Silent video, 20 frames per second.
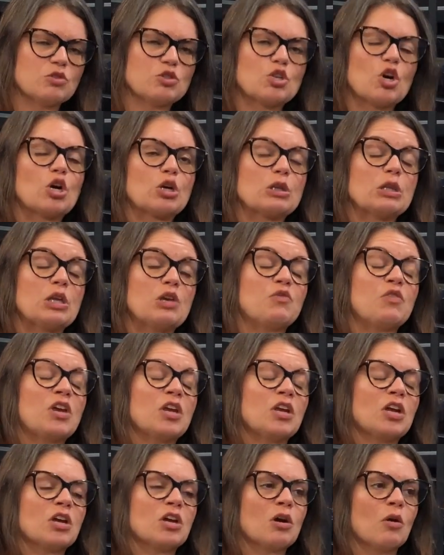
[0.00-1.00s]
start
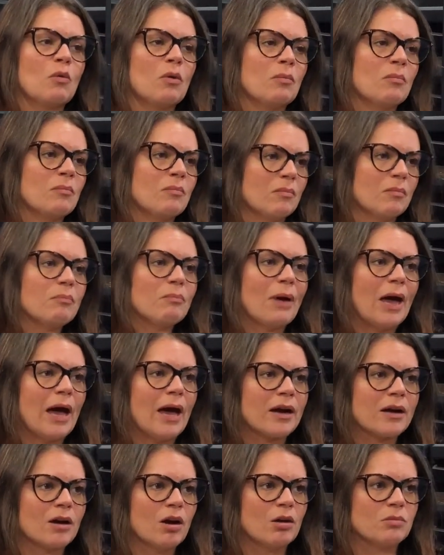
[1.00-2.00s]
leaving and going
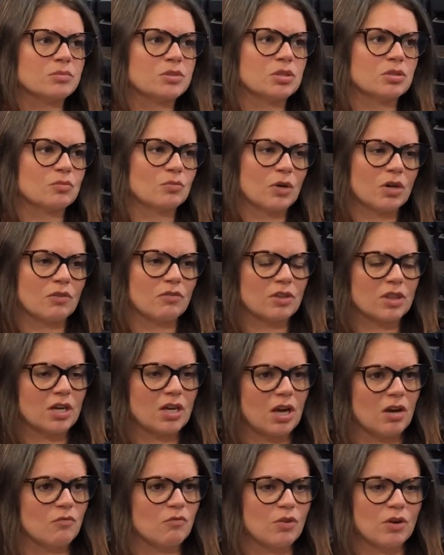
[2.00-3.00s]
back up to wherever they
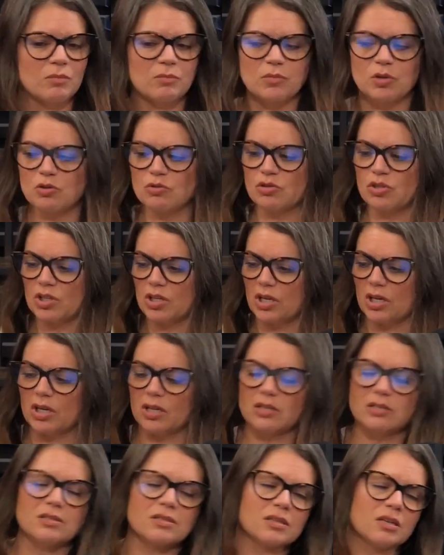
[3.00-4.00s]
came from. Usually
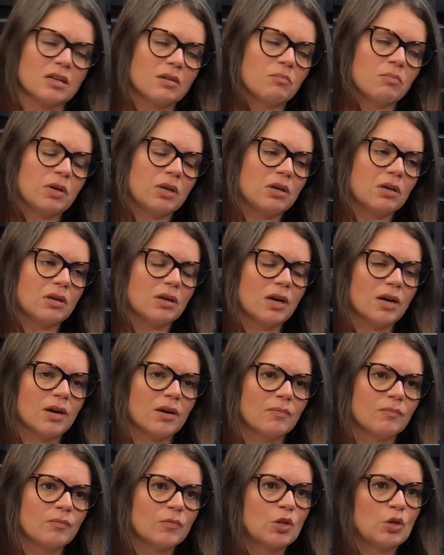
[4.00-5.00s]
it's going to be
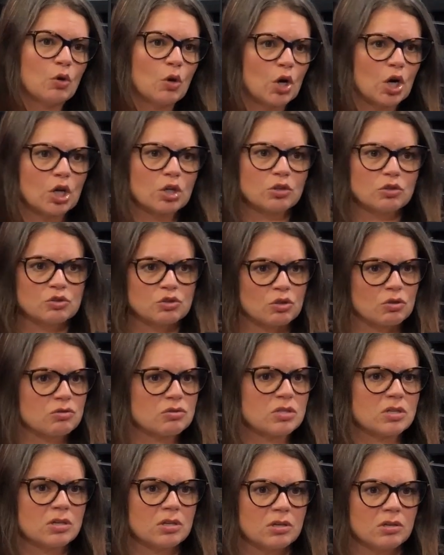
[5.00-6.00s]
New York, New
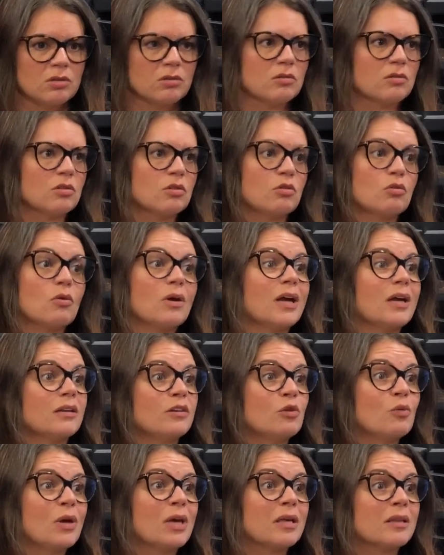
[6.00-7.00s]
Jersey,
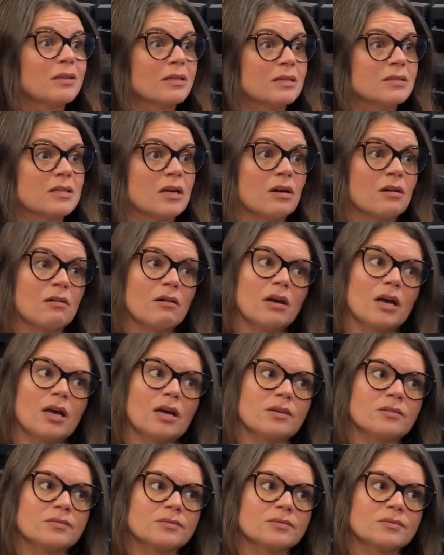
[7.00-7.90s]
New England area.